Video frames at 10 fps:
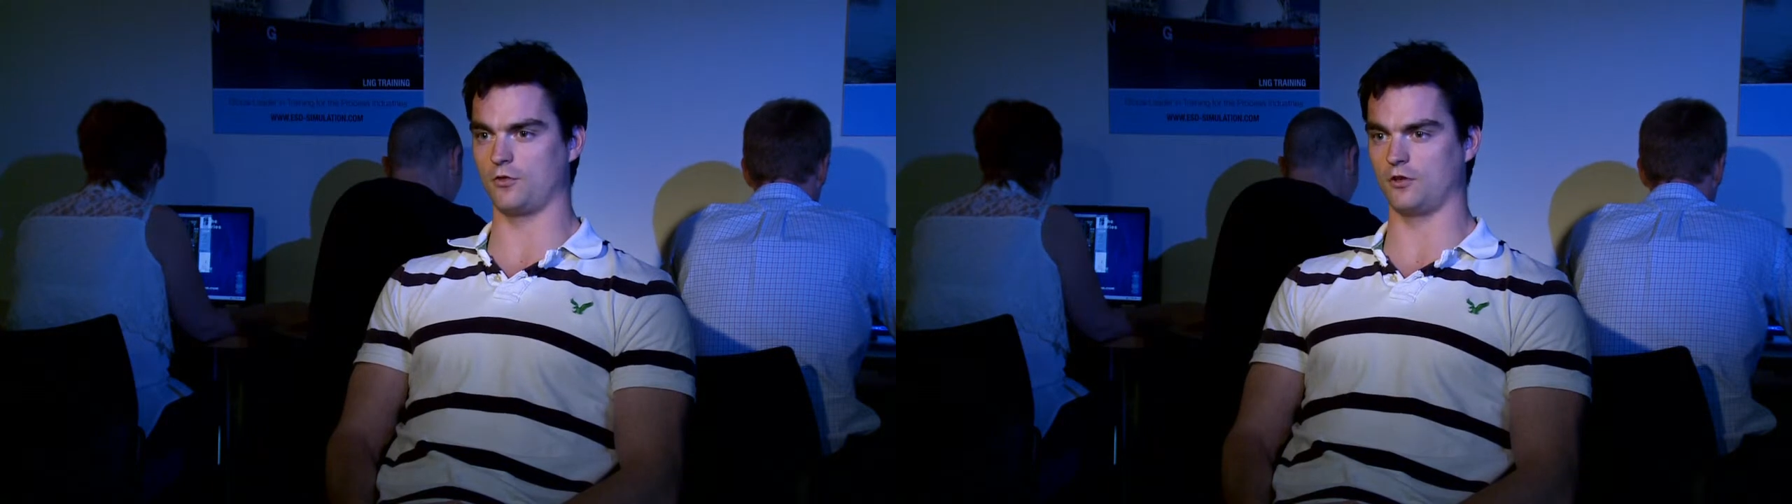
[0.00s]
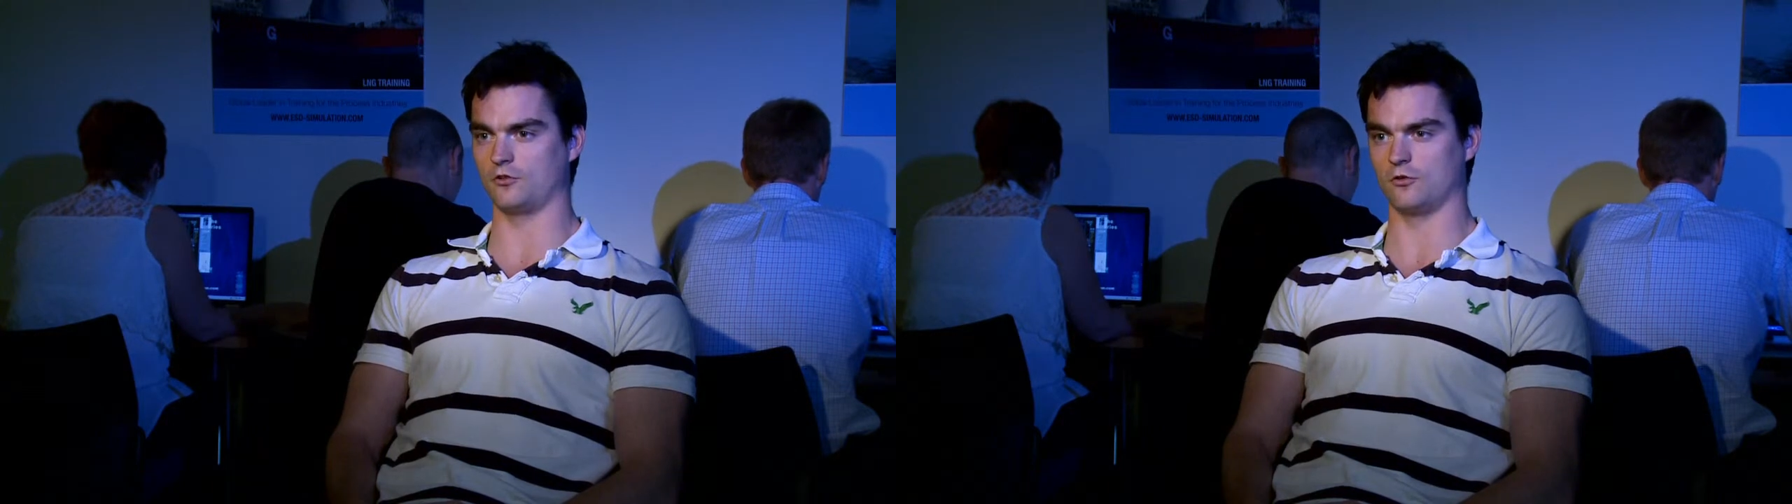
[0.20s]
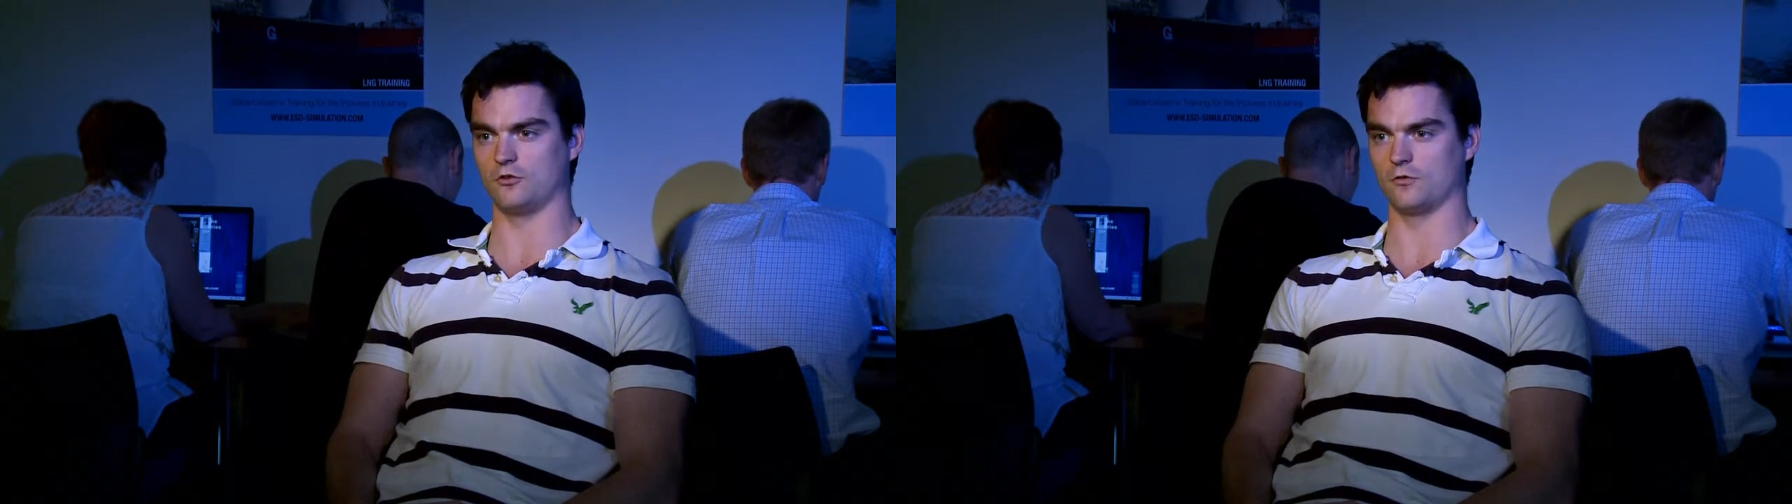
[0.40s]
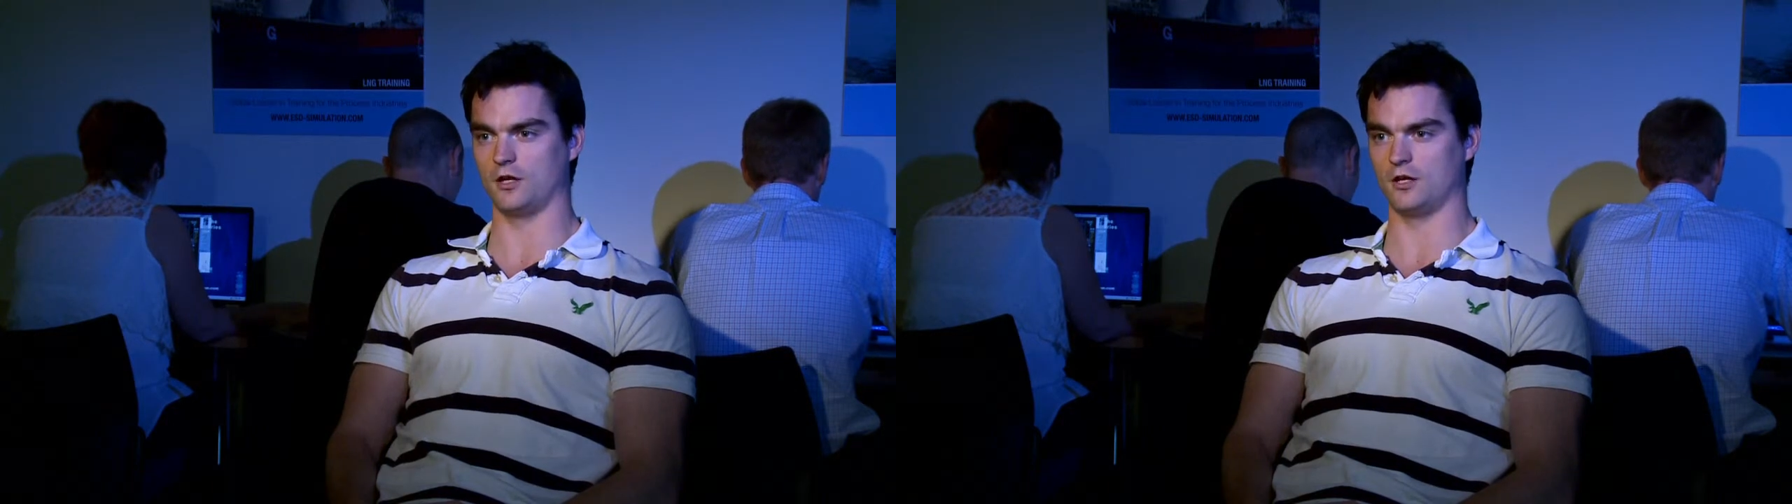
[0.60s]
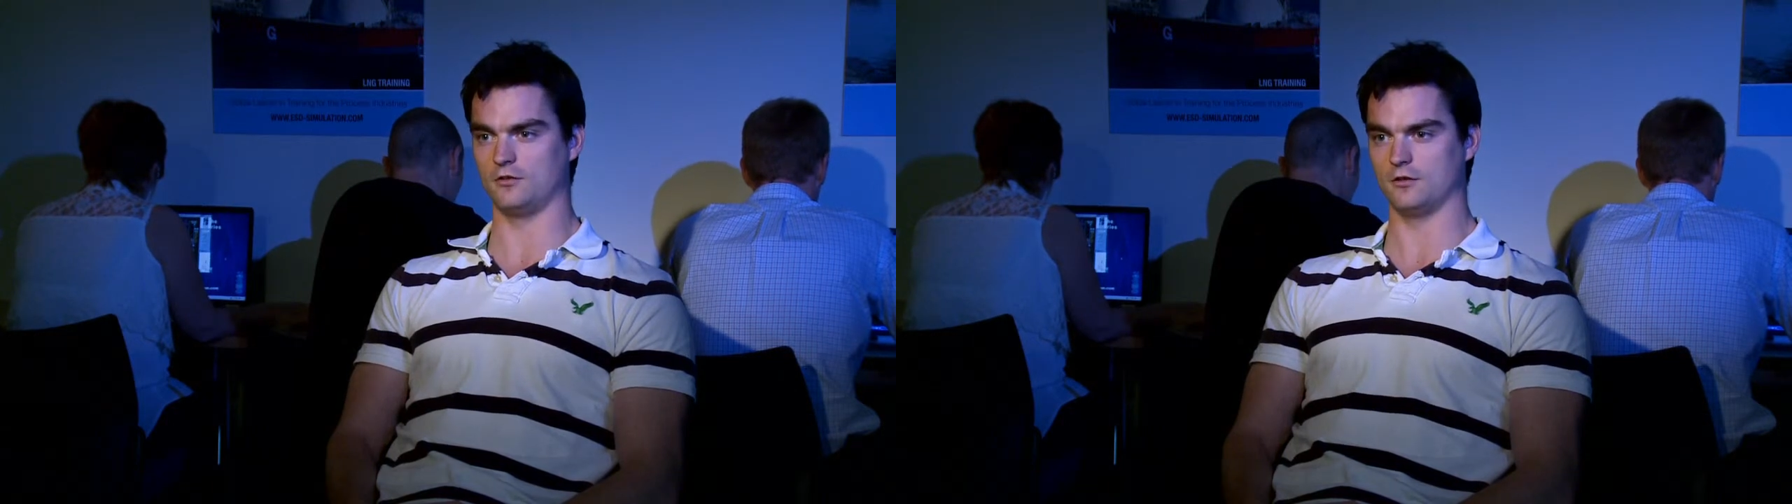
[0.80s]
things are
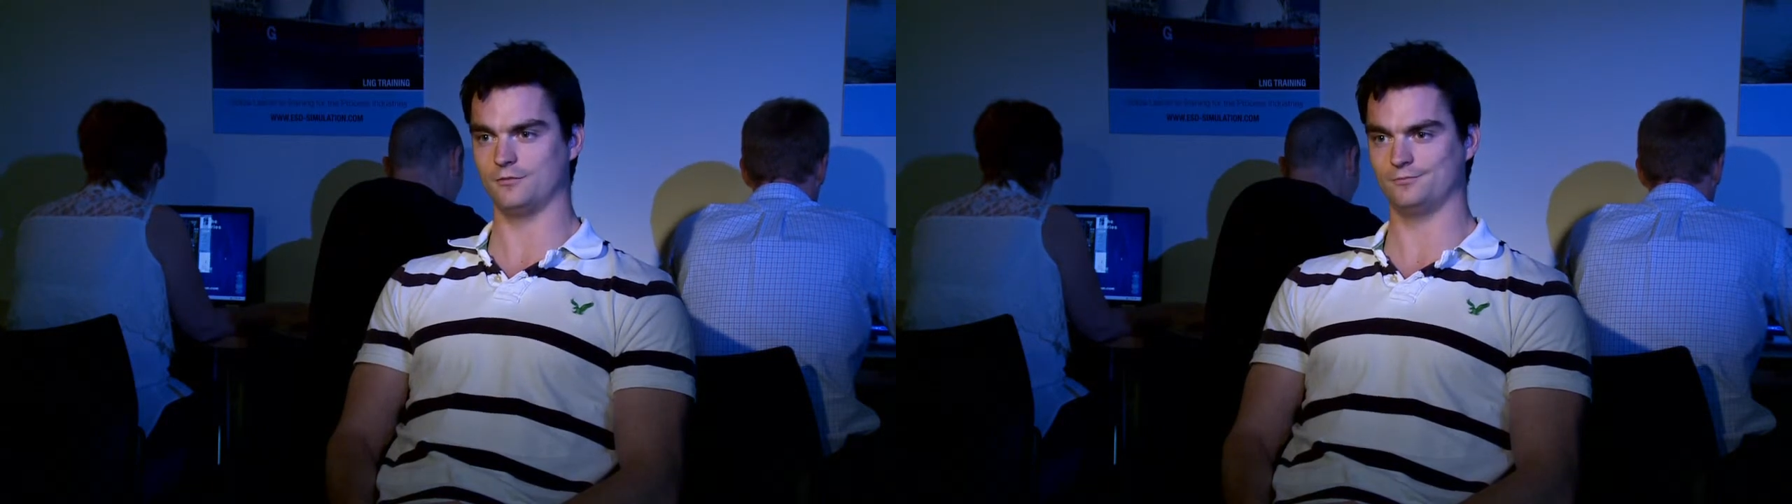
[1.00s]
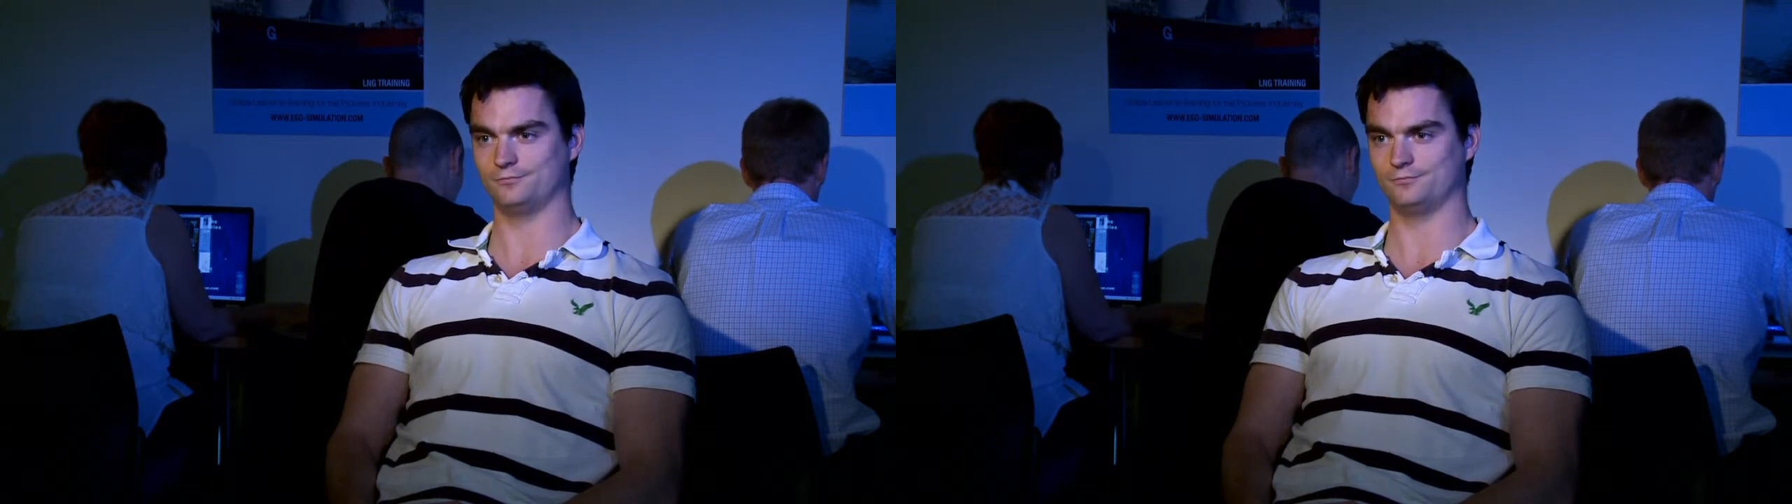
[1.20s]
interrelated.